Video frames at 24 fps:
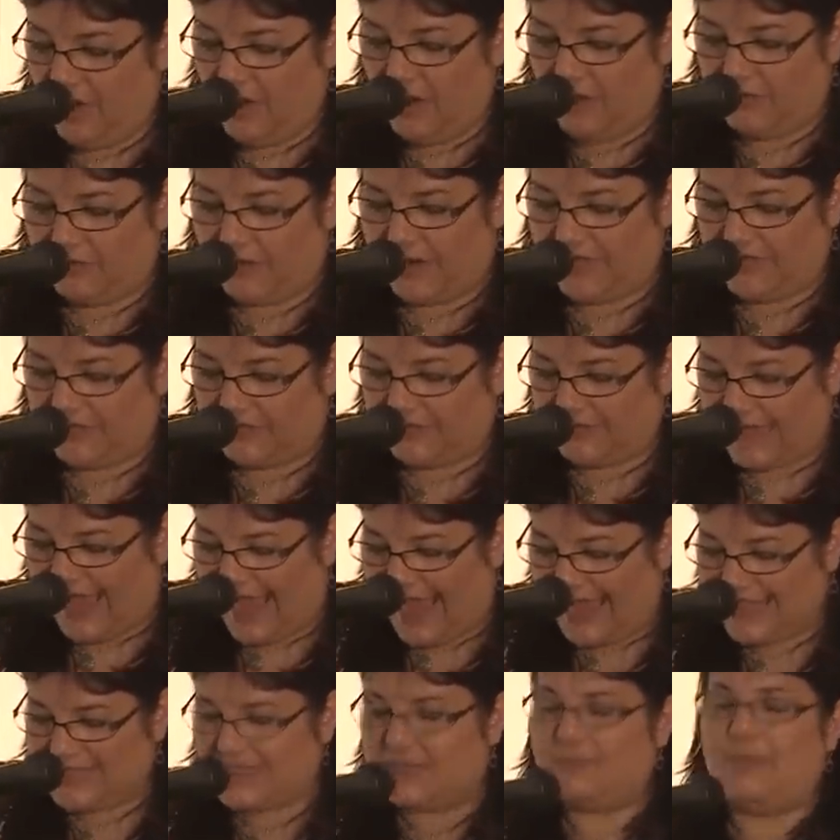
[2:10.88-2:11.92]
For at the
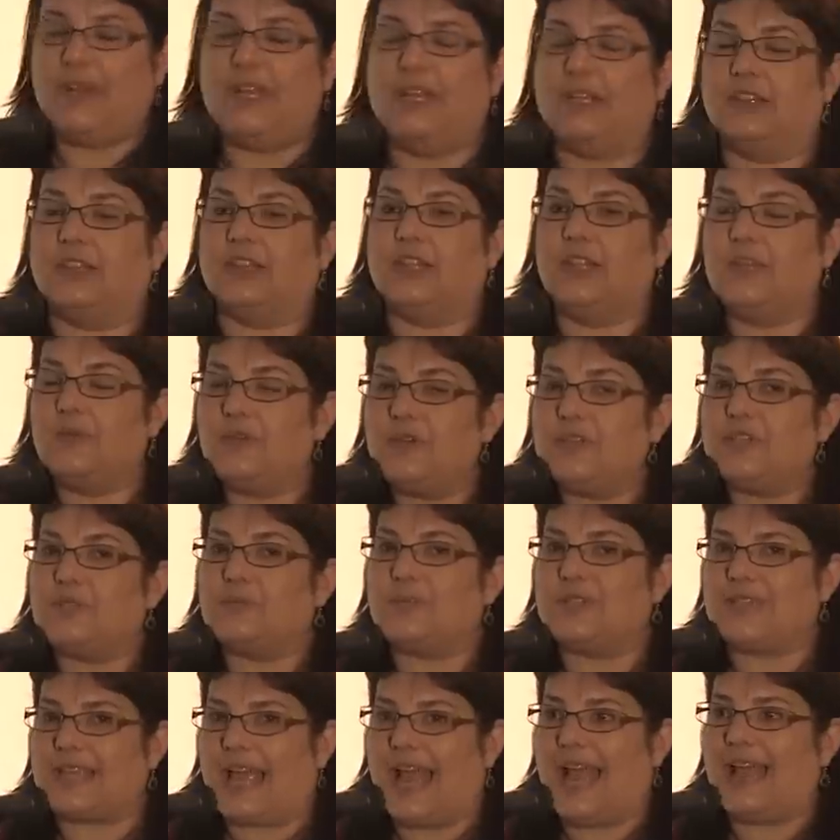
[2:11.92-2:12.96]
last minute, Lewis
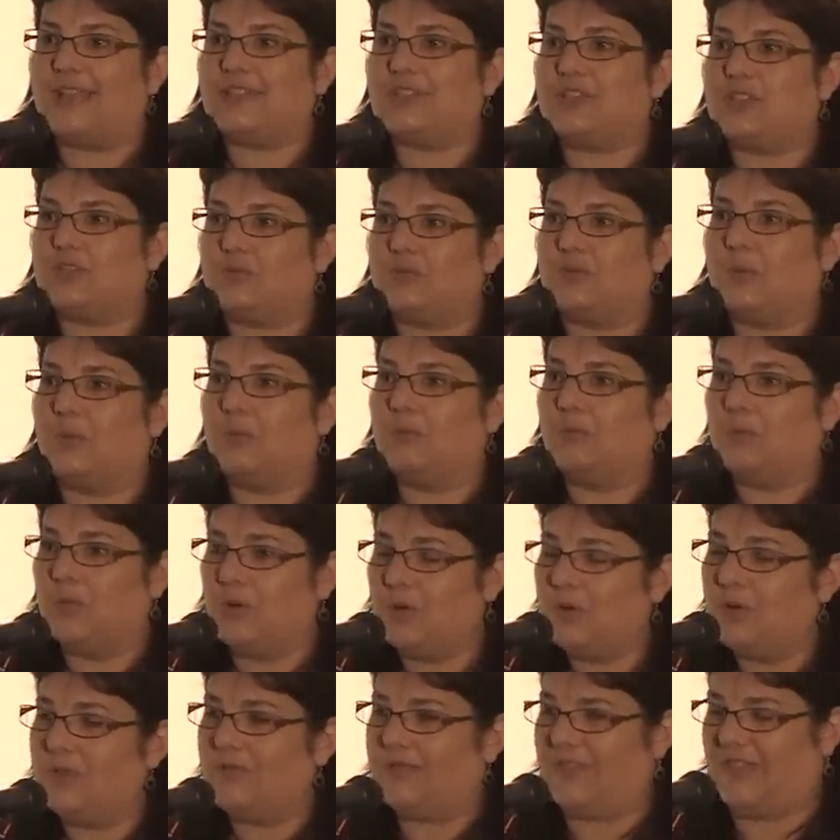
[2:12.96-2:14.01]
was asked to
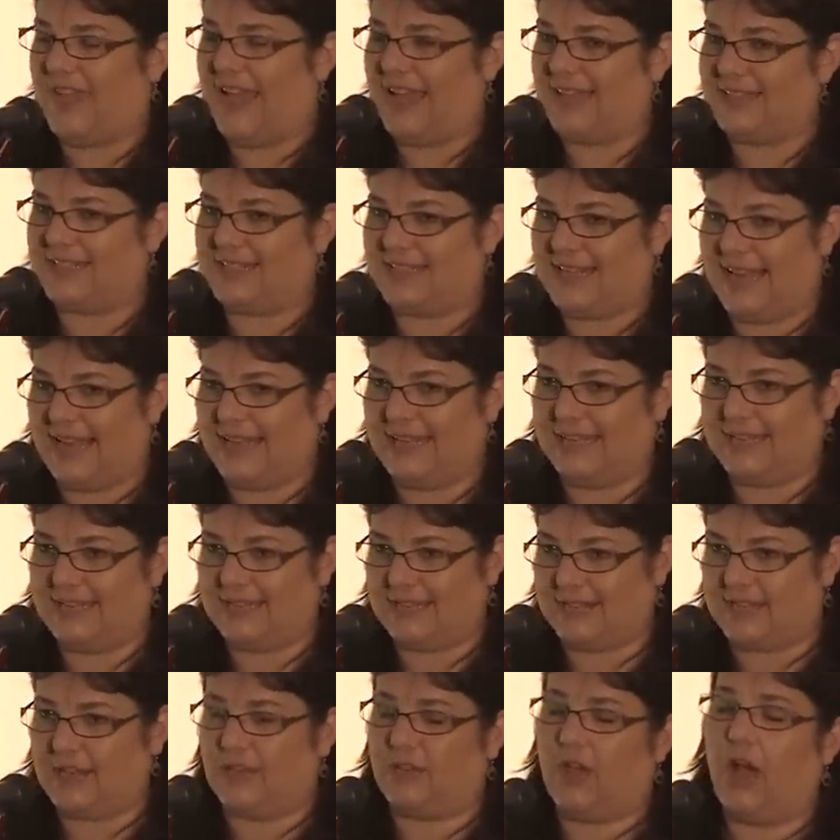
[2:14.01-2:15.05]
remove that
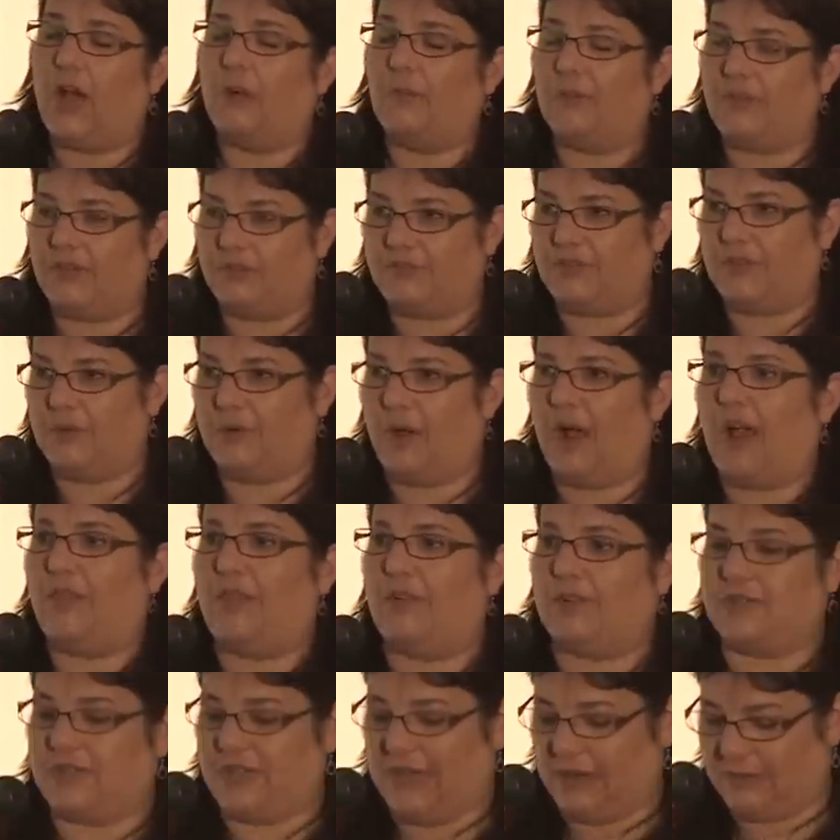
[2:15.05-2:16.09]
sentence, along with a few
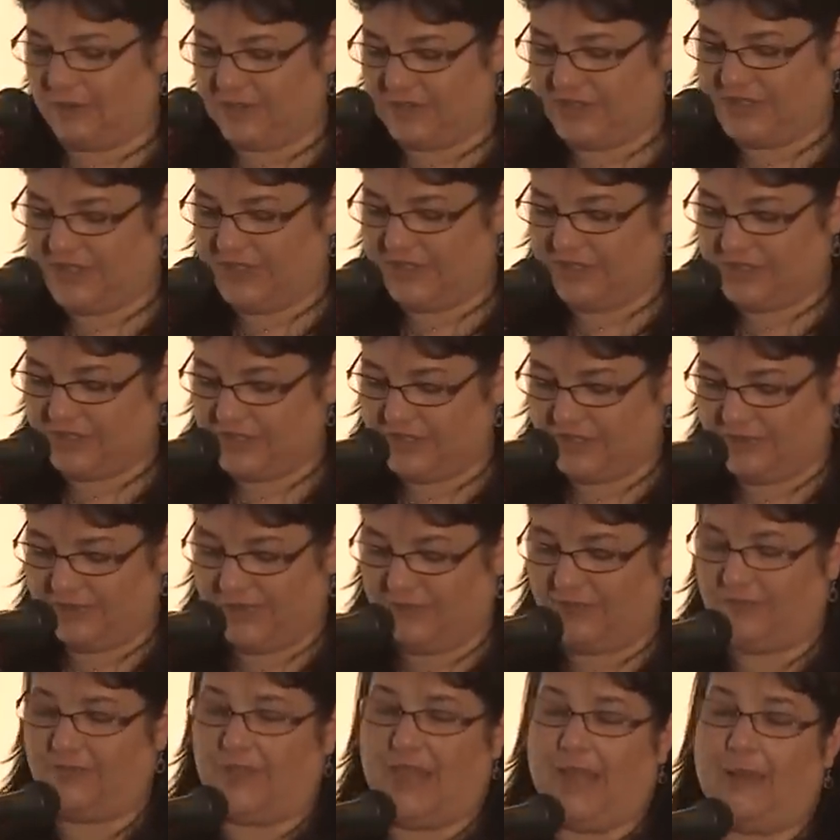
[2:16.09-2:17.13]
others that were seen as too
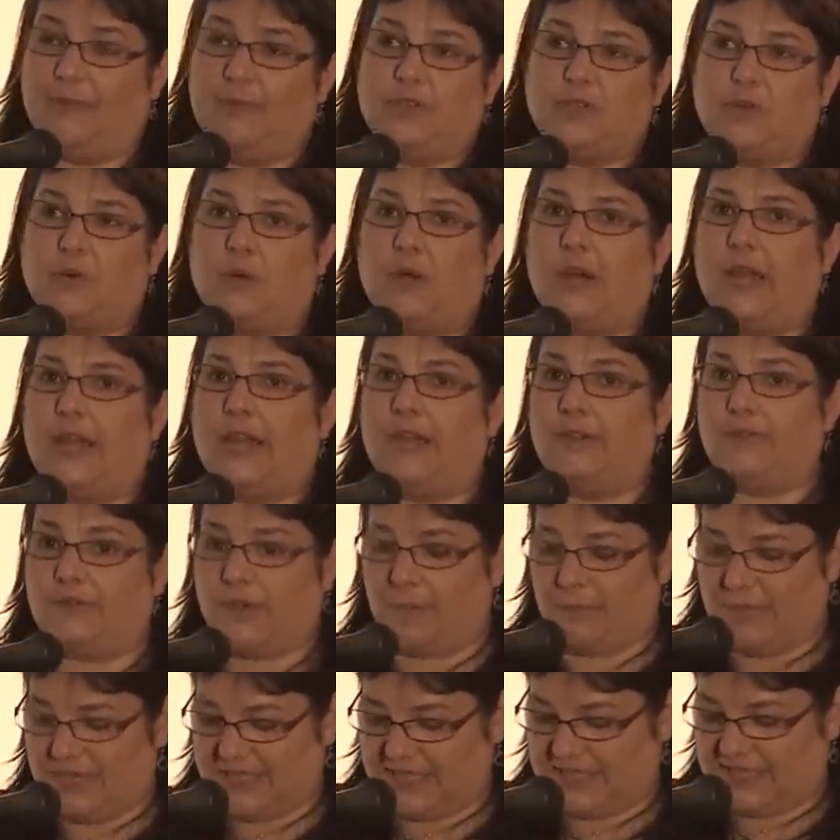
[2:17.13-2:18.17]
inflammatory,
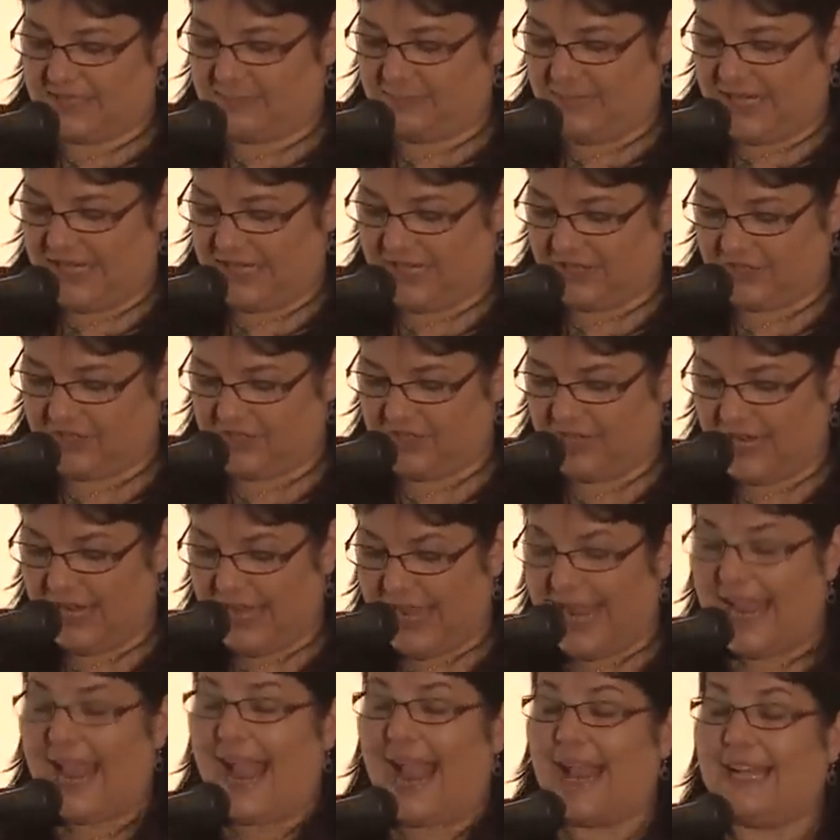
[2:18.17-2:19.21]
from his speech.
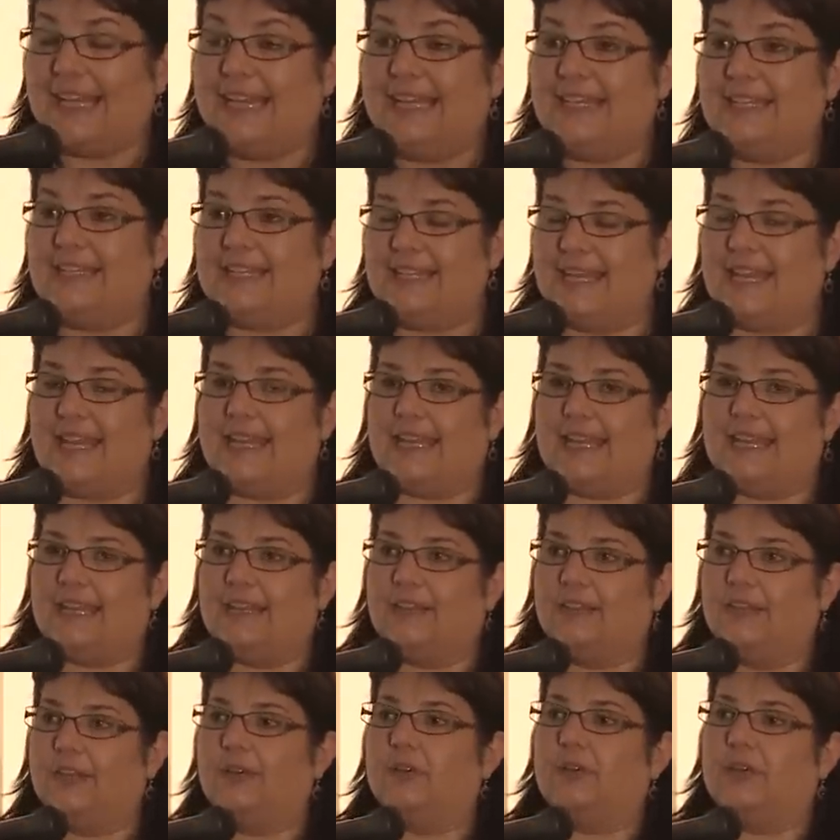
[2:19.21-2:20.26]
And he did. He
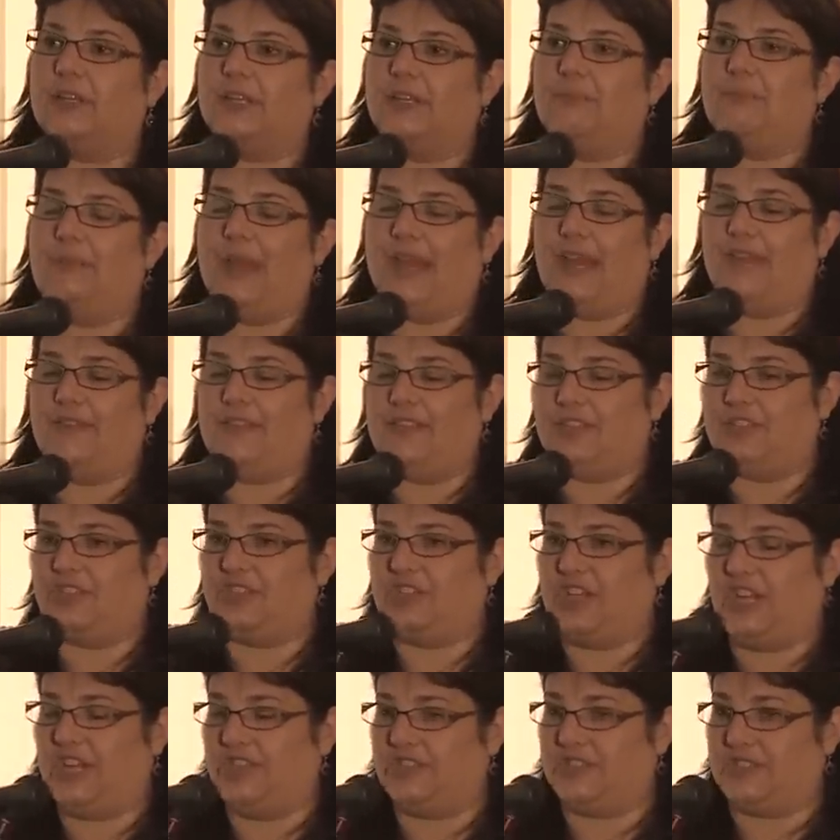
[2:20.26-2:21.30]
literally made these
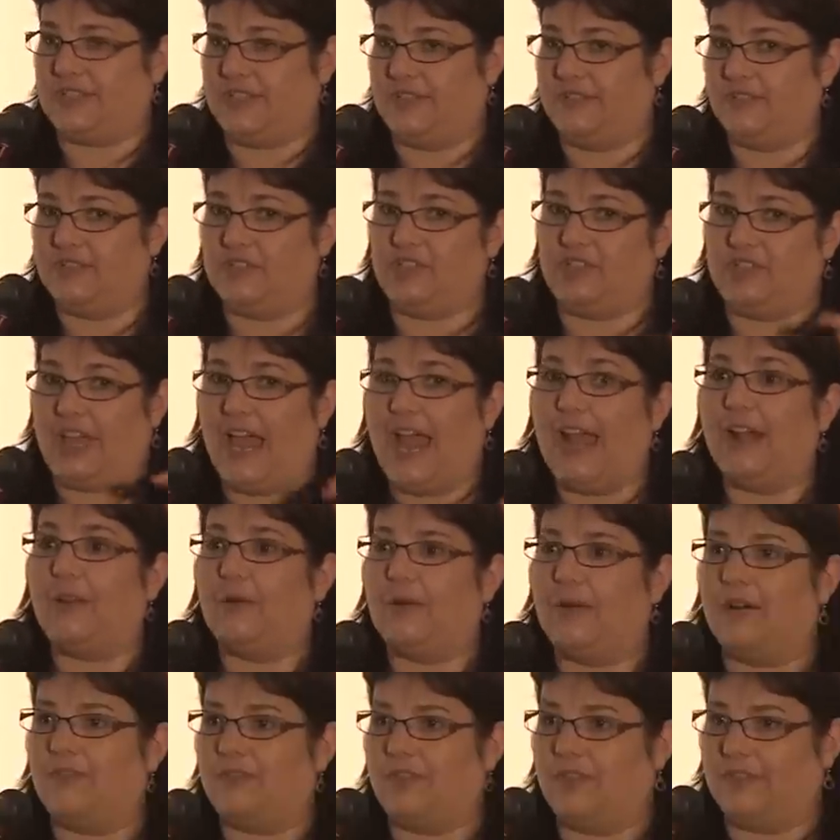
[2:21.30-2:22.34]
changes in the
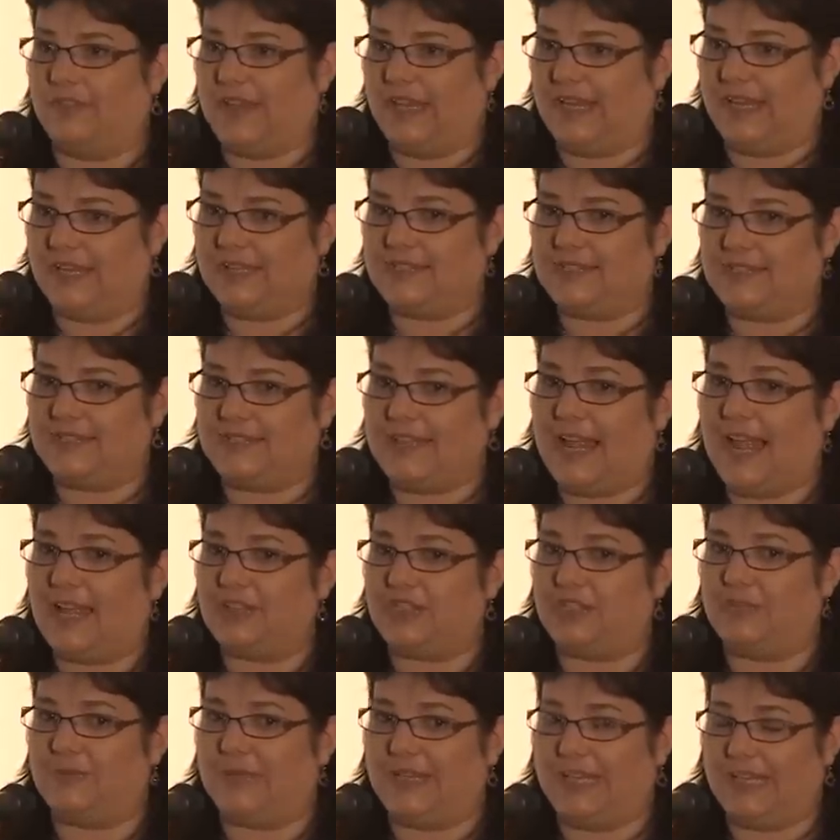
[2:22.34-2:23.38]
shadow of the Lincoln
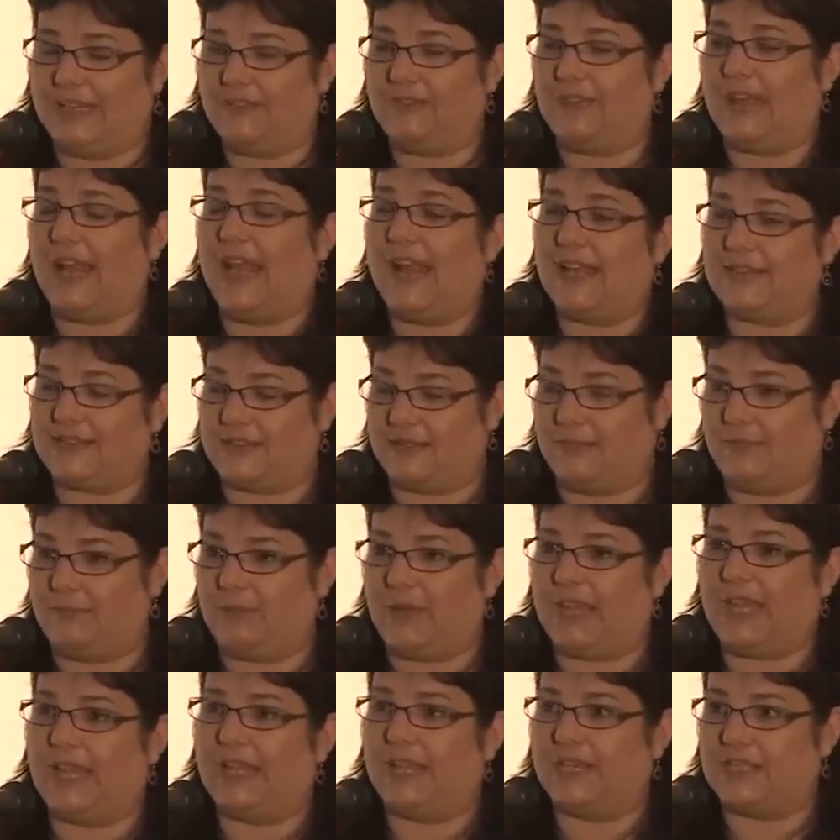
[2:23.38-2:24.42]
statue, even as the
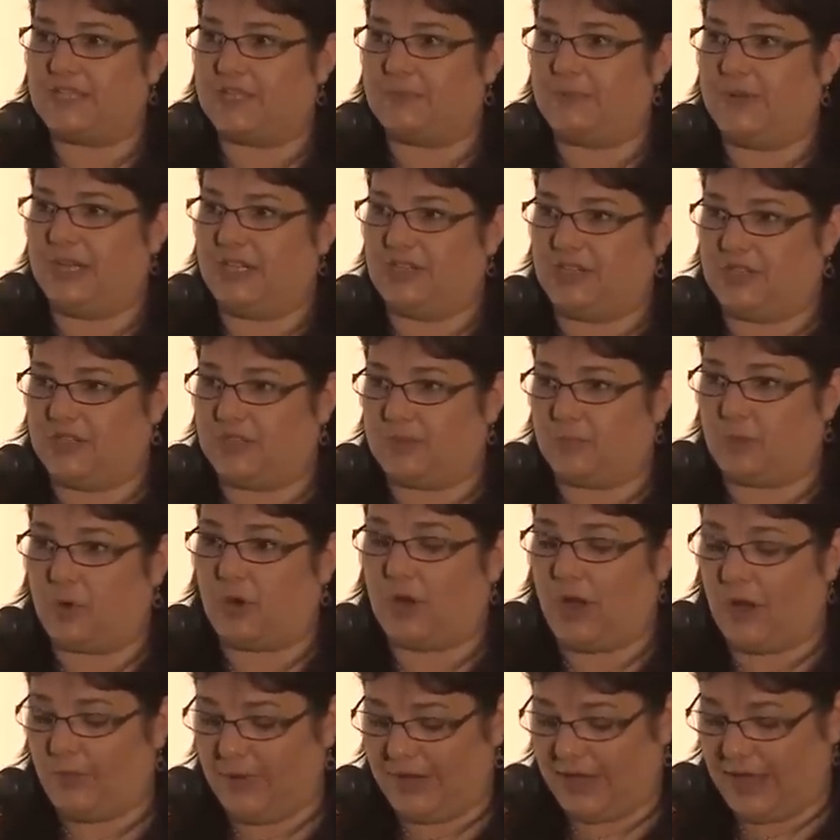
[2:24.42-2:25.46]
beginning speeches were
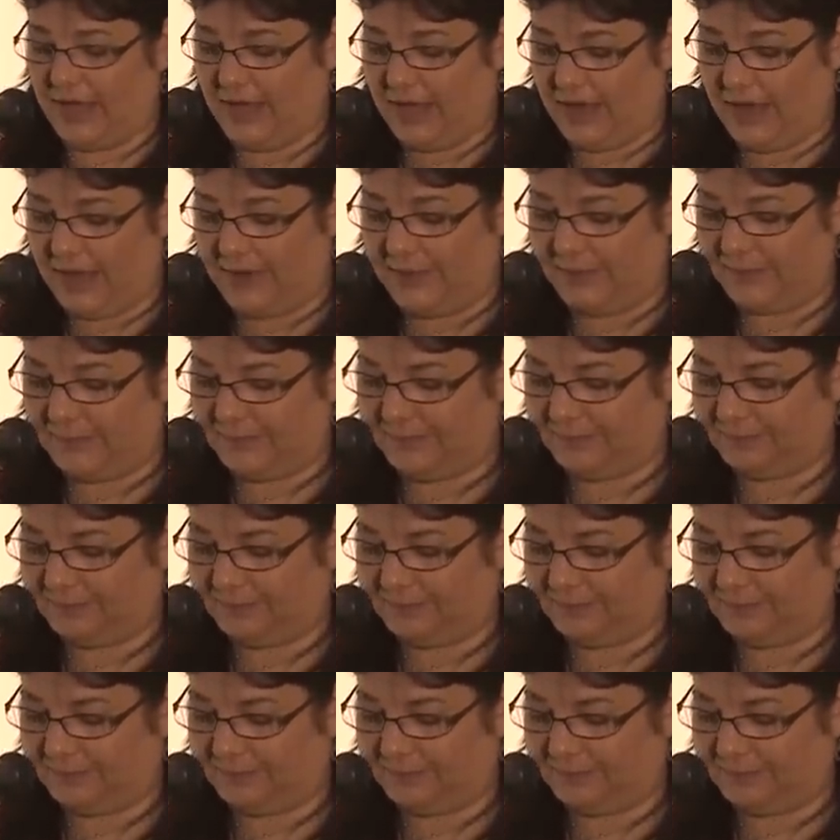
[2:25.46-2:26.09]
going on.